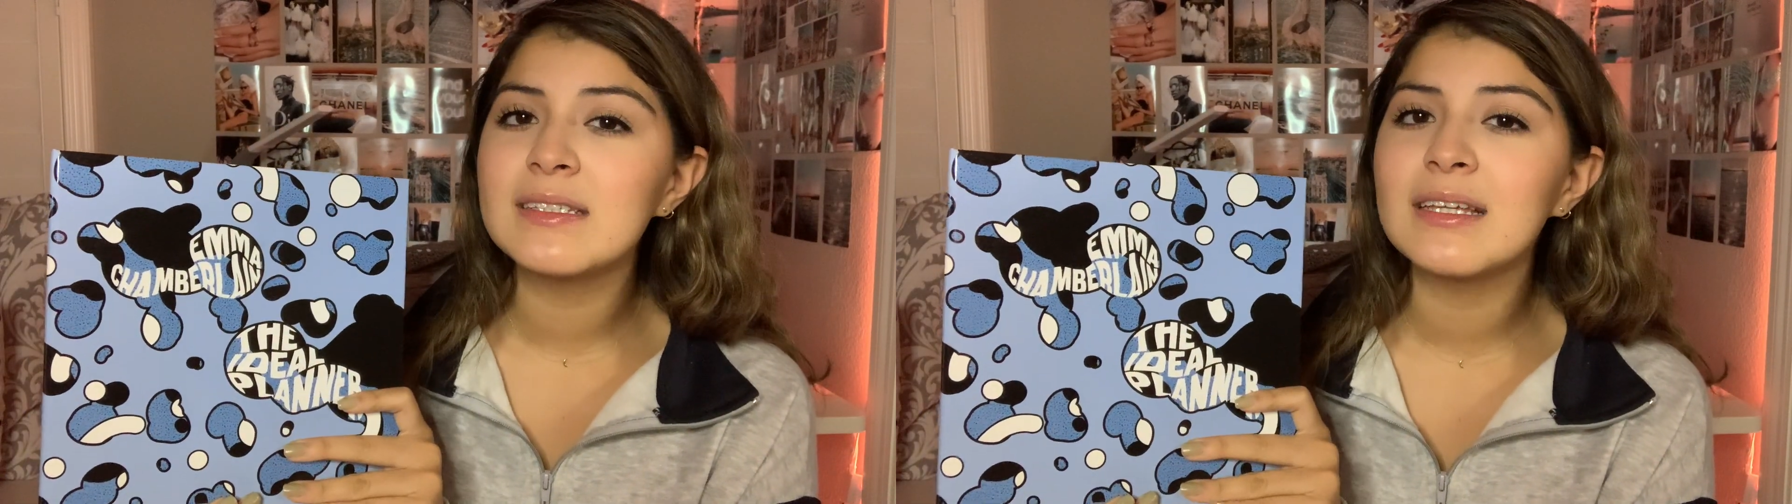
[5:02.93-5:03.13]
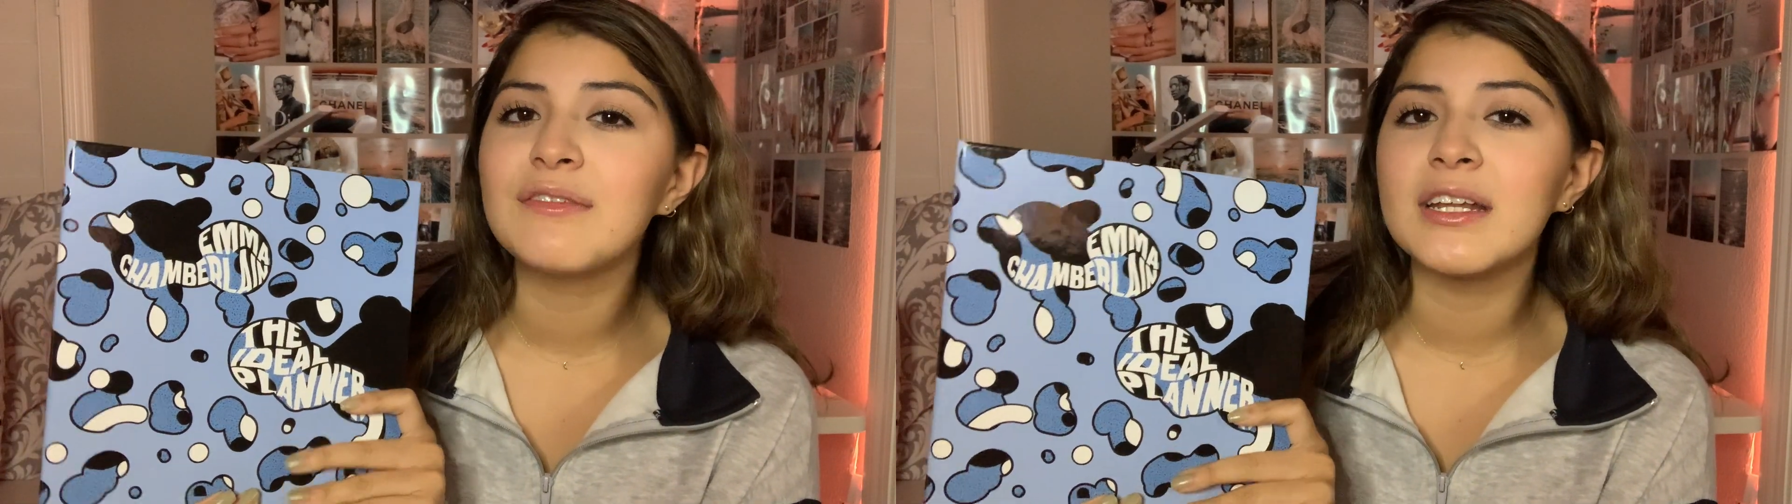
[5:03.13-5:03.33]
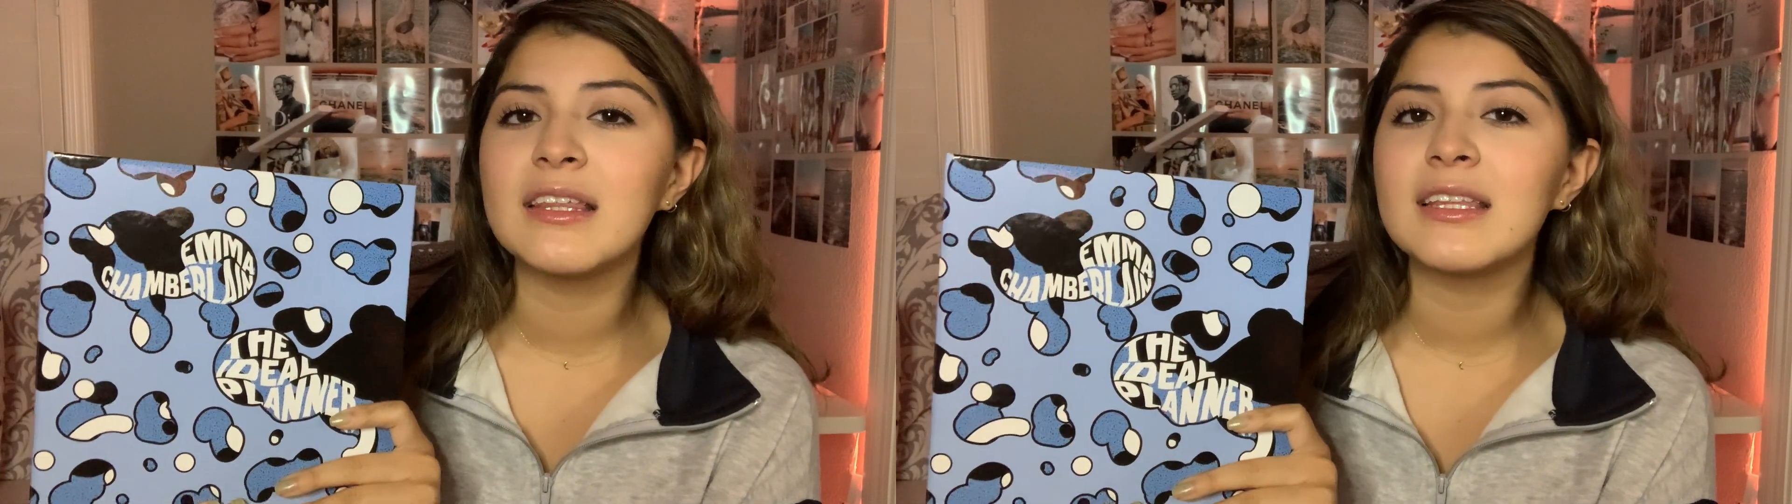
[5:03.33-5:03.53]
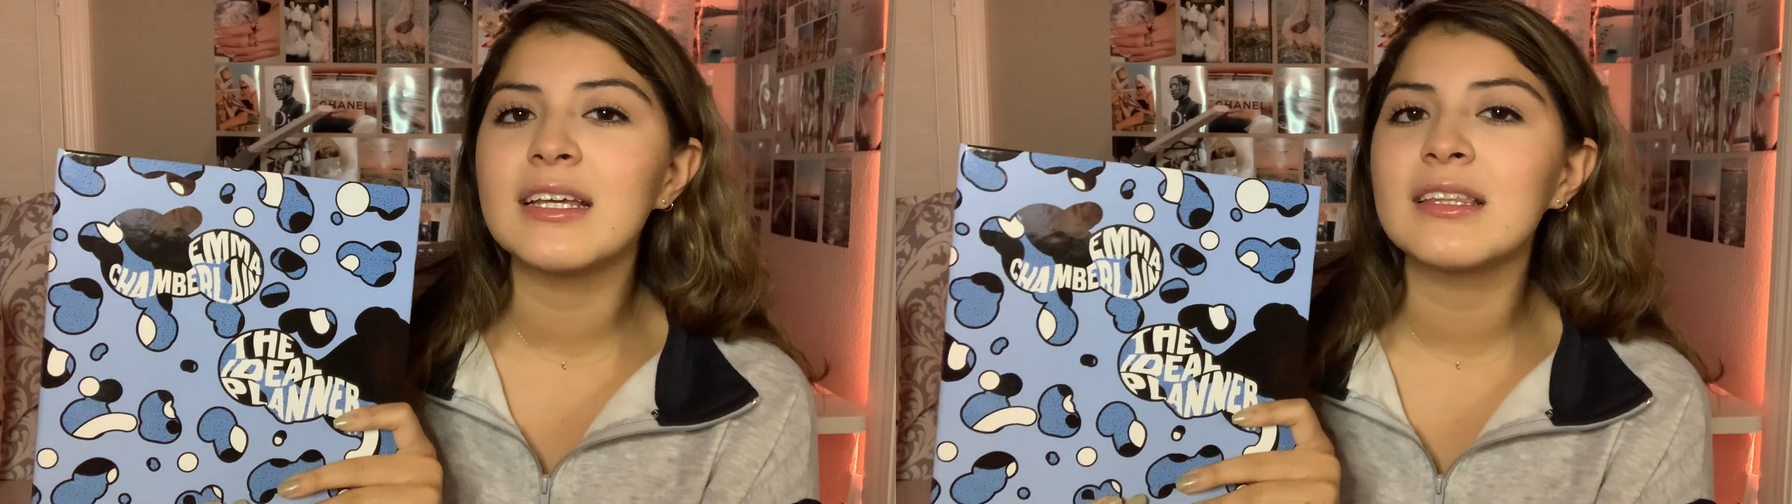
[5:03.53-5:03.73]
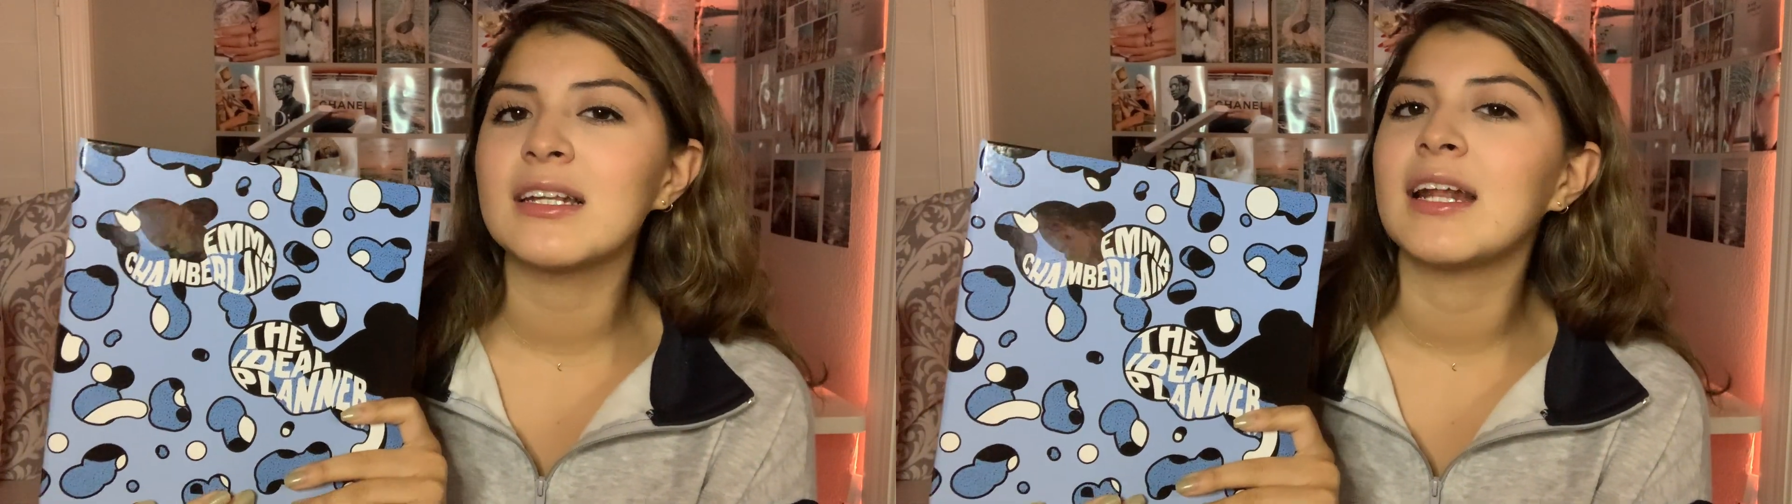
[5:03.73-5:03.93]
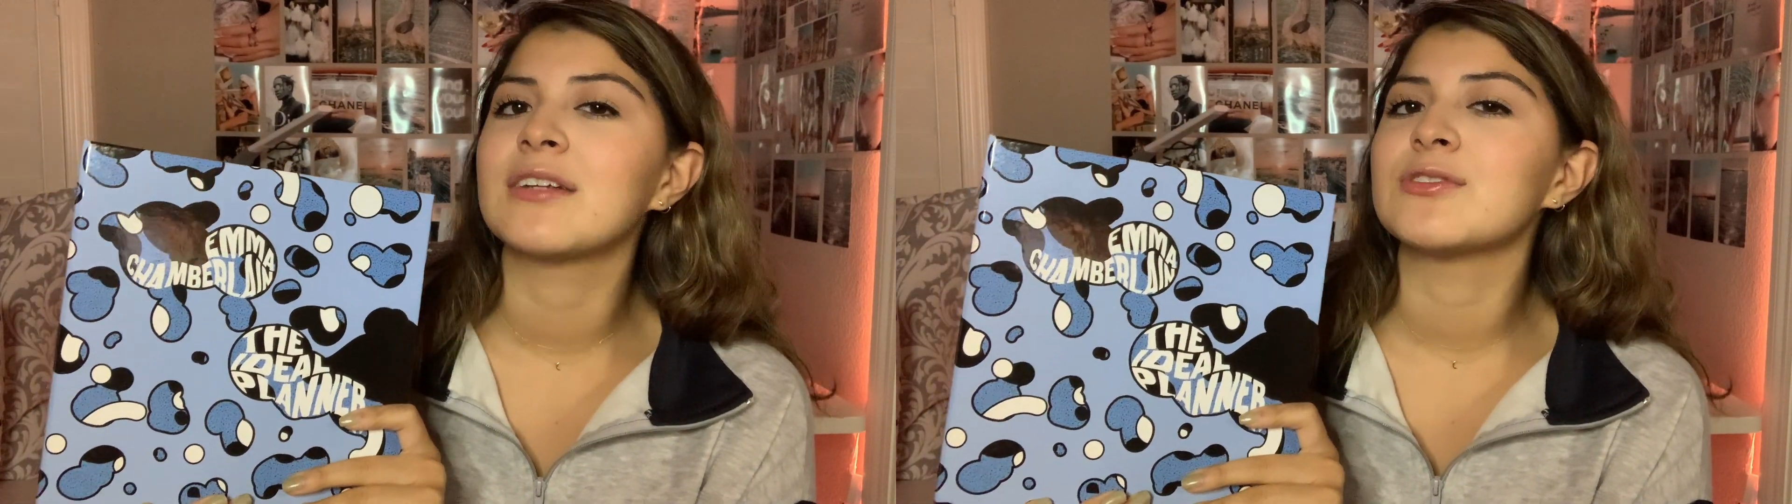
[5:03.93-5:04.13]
if anything, than an actual